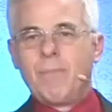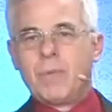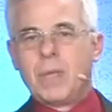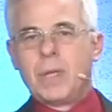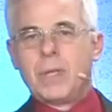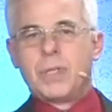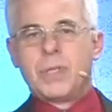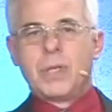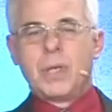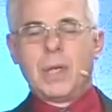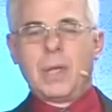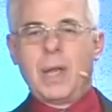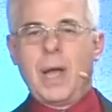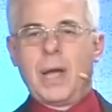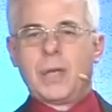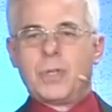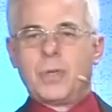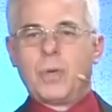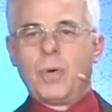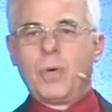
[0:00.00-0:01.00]
in his
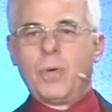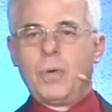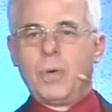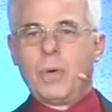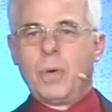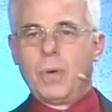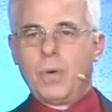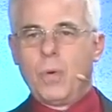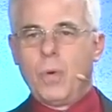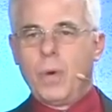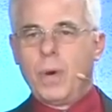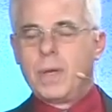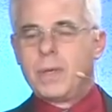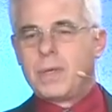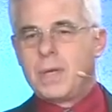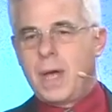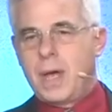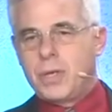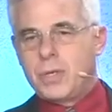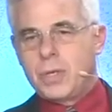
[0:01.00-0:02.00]
theological
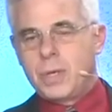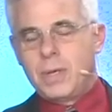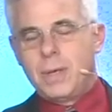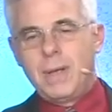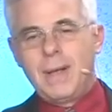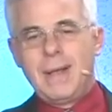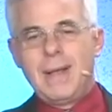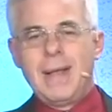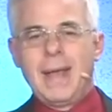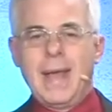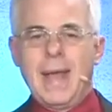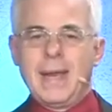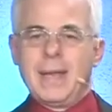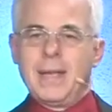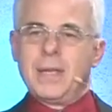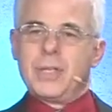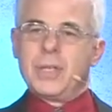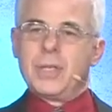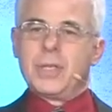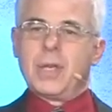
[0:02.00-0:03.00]
orientation, and
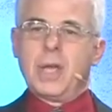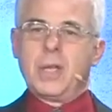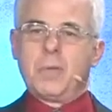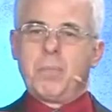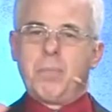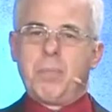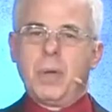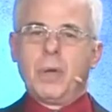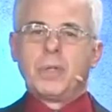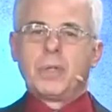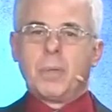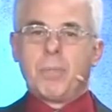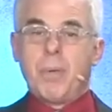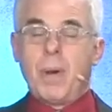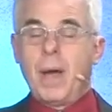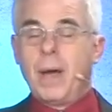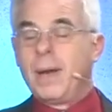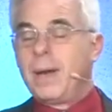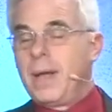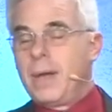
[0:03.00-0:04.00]
it just gets built
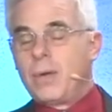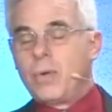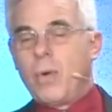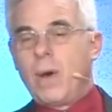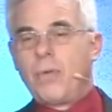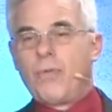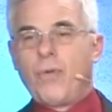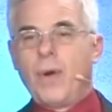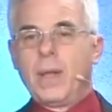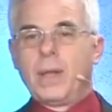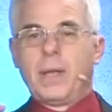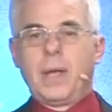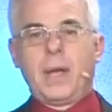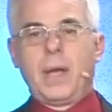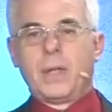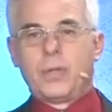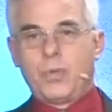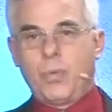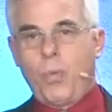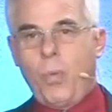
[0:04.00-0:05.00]
upon and, quite frankly,
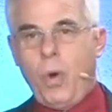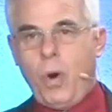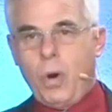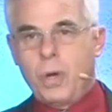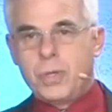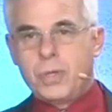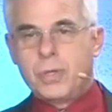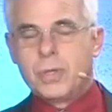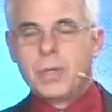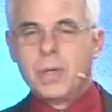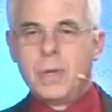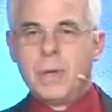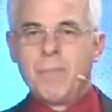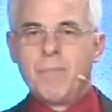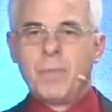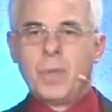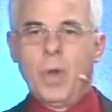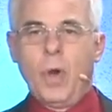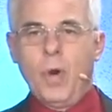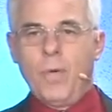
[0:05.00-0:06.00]
gets worse
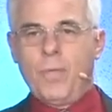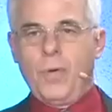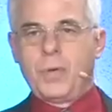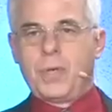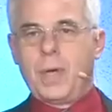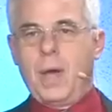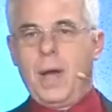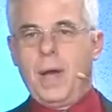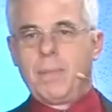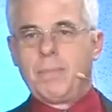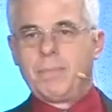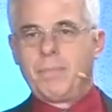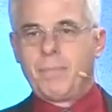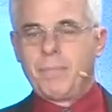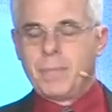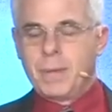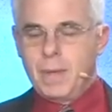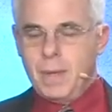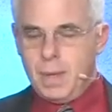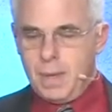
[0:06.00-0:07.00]
over time.
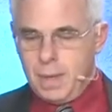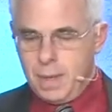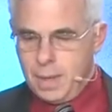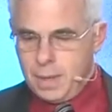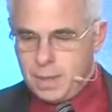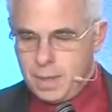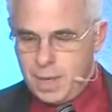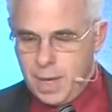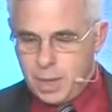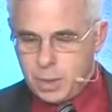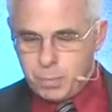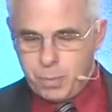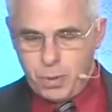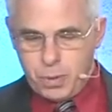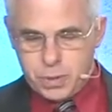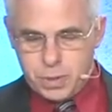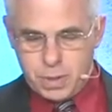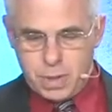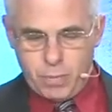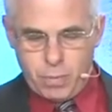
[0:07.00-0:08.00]
The next
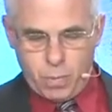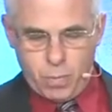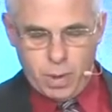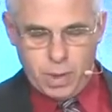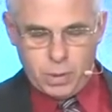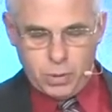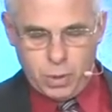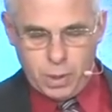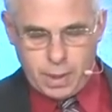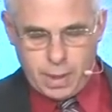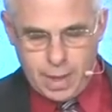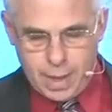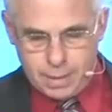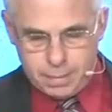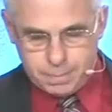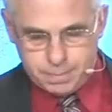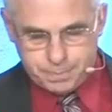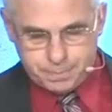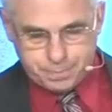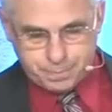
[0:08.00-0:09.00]
person that we want to look
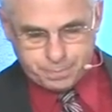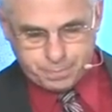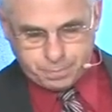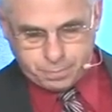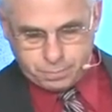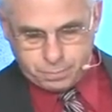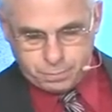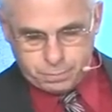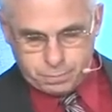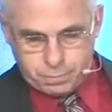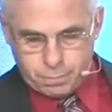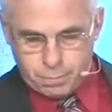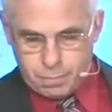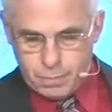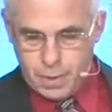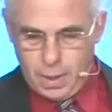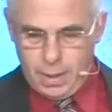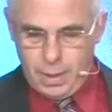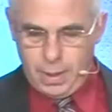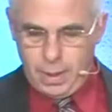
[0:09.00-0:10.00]
at
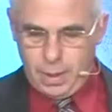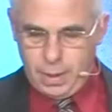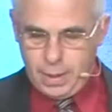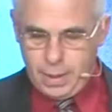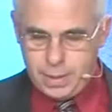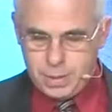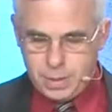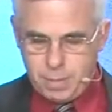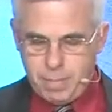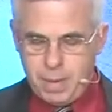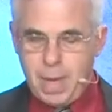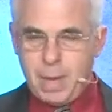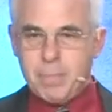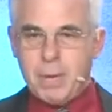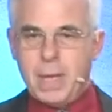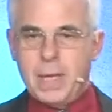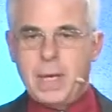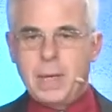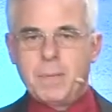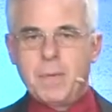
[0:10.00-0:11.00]
is a man
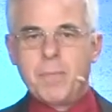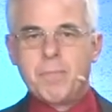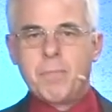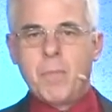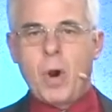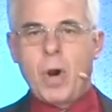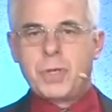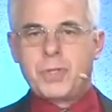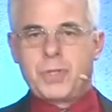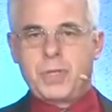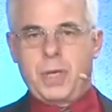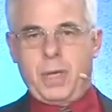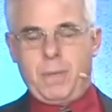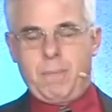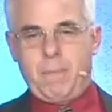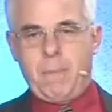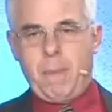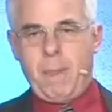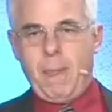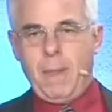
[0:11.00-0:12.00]
by the name of Marcion,
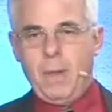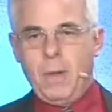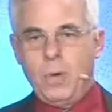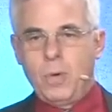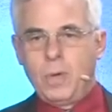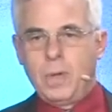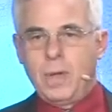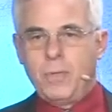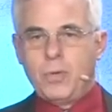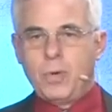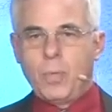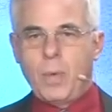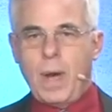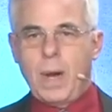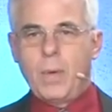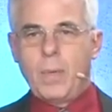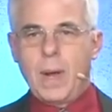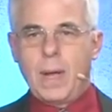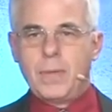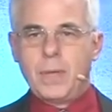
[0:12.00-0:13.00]
who lived
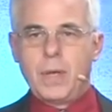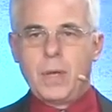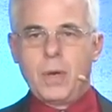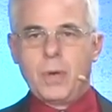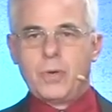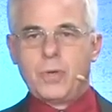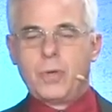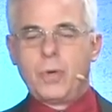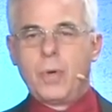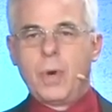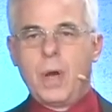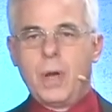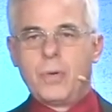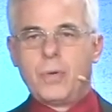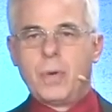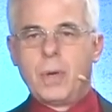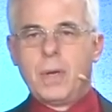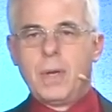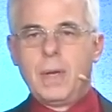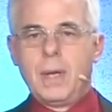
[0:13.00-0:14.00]
right around the year
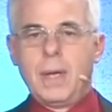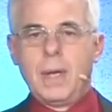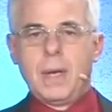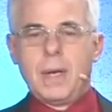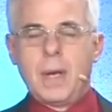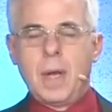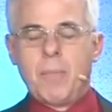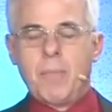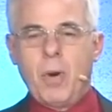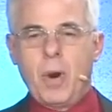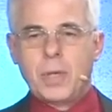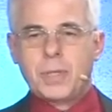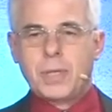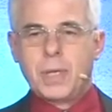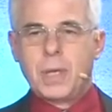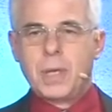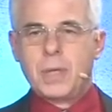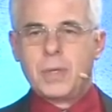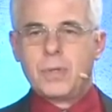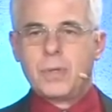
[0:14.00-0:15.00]
200. Now,
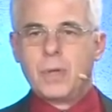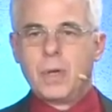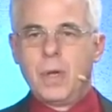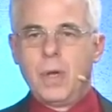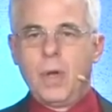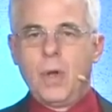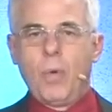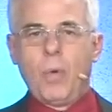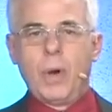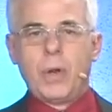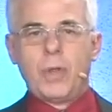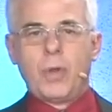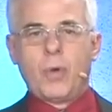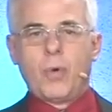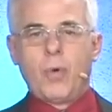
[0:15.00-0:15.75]
Marcion is one of the